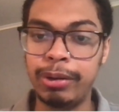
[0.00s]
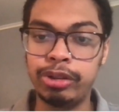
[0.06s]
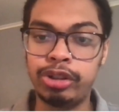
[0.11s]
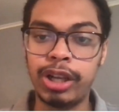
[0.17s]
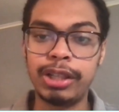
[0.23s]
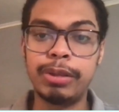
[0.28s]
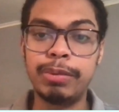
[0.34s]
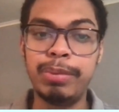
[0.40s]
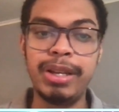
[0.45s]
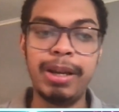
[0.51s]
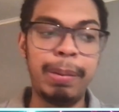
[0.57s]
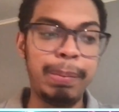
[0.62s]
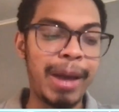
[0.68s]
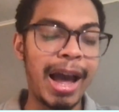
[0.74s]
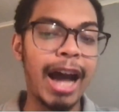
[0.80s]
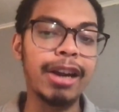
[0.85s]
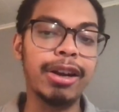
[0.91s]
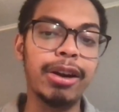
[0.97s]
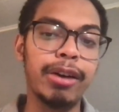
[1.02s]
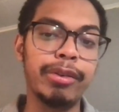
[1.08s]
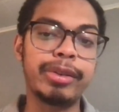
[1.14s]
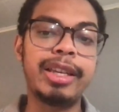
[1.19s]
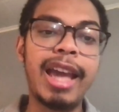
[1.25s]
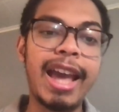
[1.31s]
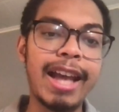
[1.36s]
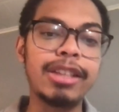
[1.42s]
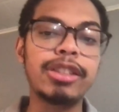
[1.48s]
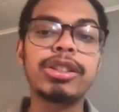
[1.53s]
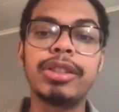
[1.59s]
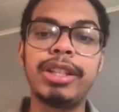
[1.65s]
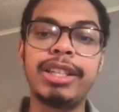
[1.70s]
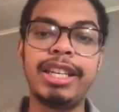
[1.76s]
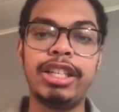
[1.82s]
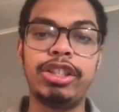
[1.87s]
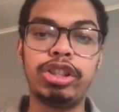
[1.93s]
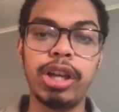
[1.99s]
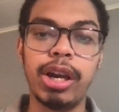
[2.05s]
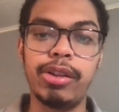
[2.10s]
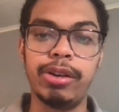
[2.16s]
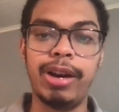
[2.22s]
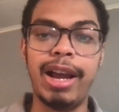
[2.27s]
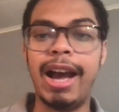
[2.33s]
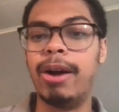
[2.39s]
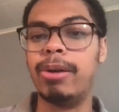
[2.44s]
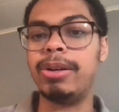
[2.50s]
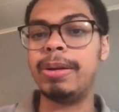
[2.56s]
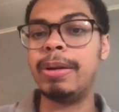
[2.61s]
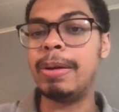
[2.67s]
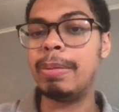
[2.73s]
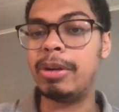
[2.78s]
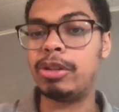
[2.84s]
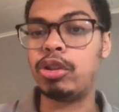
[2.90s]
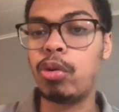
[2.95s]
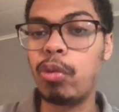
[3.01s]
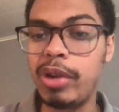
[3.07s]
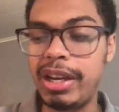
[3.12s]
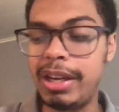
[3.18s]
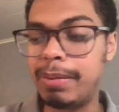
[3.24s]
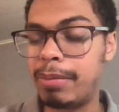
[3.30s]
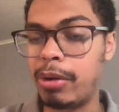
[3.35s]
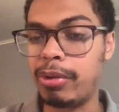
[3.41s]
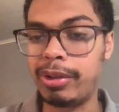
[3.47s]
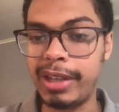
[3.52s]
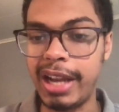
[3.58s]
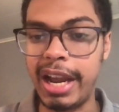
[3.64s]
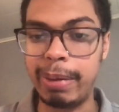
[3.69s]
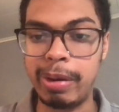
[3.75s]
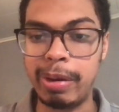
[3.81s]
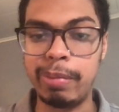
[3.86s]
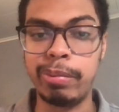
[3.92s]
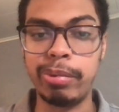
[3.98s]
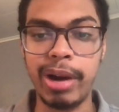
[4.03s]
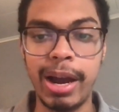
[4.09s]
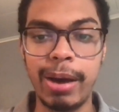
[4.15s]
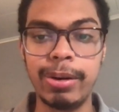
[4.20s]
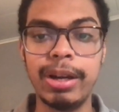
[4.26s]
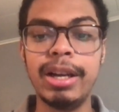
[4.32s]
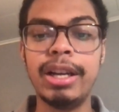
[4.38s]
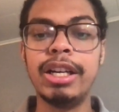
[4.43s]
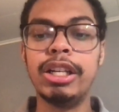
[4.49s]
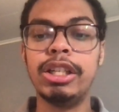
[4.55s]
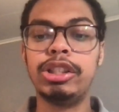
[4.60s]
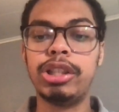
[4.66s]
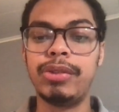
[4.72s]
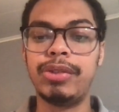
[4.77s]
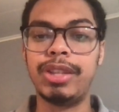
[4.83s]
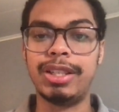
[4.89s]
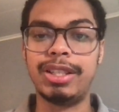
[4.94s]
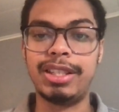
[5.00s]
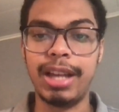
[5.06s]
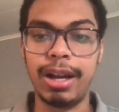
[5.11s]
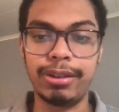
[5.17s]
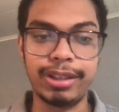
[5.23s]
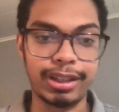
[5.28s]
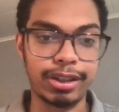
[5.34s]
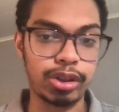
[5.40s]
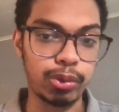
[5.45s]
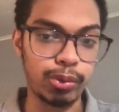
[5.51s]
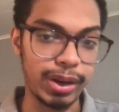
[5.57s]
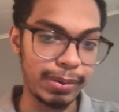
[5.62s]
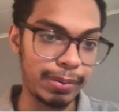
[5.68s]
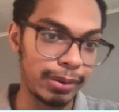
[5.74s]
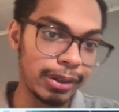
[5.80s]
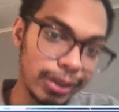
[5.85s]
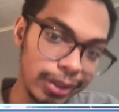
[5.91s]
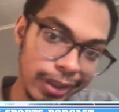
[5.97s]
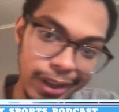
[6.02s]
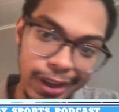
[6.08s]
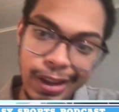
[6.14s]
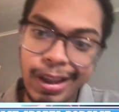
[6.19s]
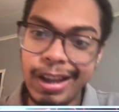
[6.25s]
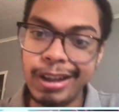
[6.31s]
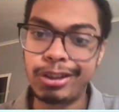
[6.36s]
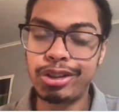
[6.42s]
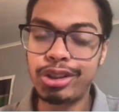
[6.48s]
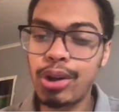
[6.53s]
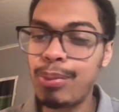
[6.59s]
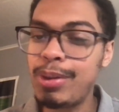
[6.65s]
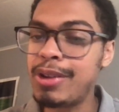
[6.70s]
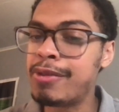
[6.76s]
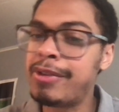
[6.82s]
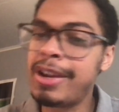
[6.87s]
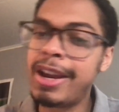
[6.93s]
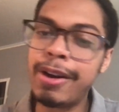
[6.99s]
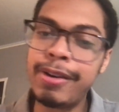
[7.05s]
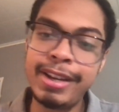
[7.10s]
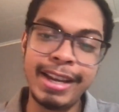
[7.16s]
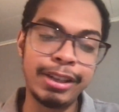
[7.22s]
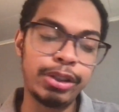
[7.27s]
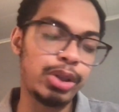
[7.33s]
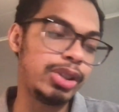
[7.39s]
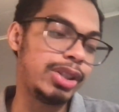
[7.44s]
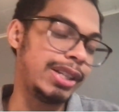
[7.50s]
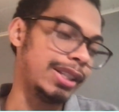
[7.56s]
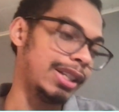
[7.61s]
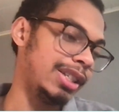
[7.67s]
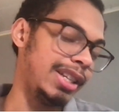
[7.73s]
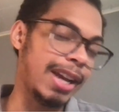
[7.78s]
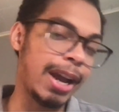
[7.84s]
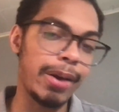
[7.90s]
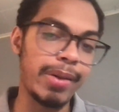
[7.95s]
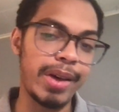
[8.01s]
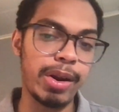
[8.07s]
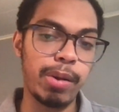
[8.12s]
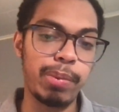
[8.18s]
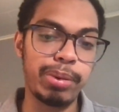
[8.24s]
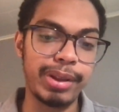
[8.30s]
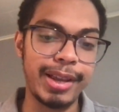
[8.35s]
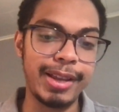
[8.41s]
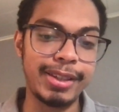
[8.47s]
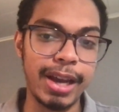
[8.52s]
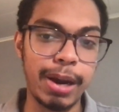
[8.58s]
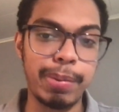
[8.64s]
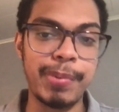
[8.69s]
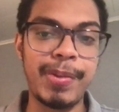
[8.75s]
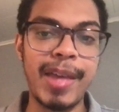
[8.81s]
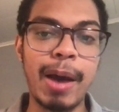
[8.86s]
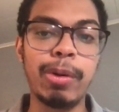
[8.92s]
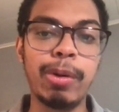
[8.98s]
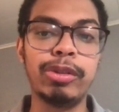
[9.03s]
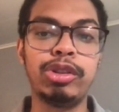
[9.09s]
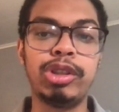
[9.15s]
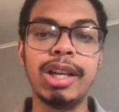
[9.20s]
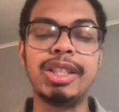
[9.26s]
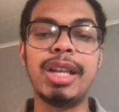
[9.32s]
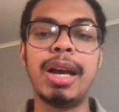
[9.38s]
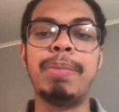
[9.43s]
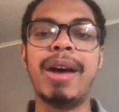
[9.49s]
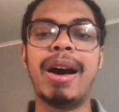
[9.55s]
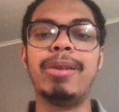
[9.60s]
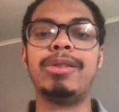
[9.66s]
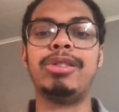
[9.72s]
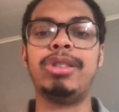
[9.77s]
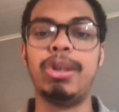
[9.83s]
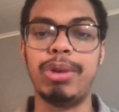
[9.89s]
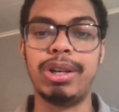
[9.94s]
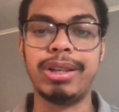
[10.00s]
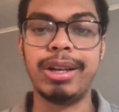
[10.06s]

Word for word: just be a matter of canceling each other out between both Tatum and Brown should the Celtics win. It should be very interesting to see how that all plays out, but that will just about do it